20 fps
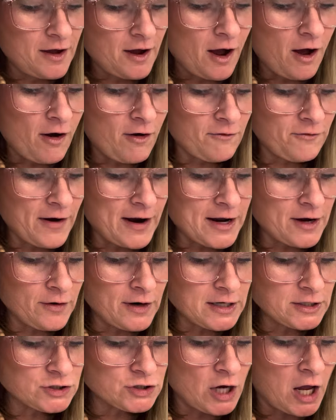All right,
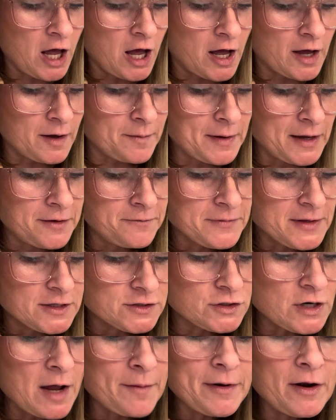great job.
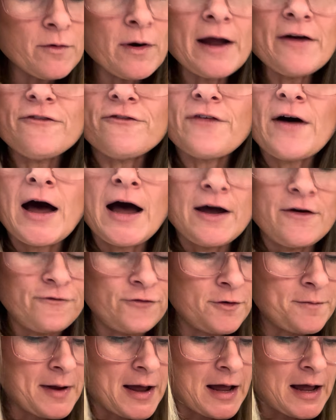So now I'm going to write 5
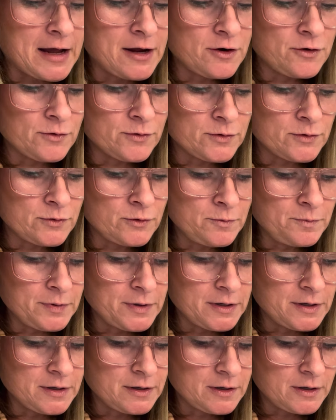for my group
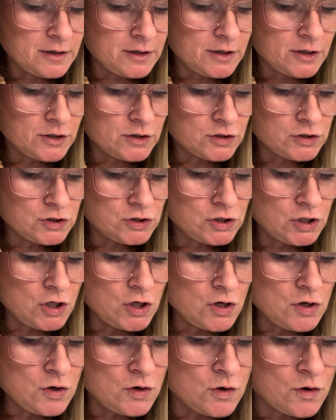
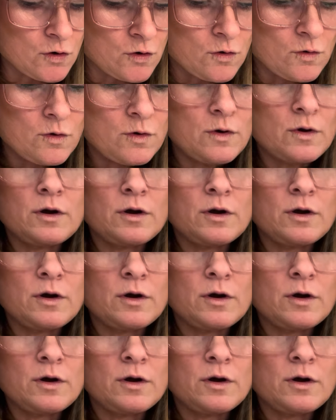2.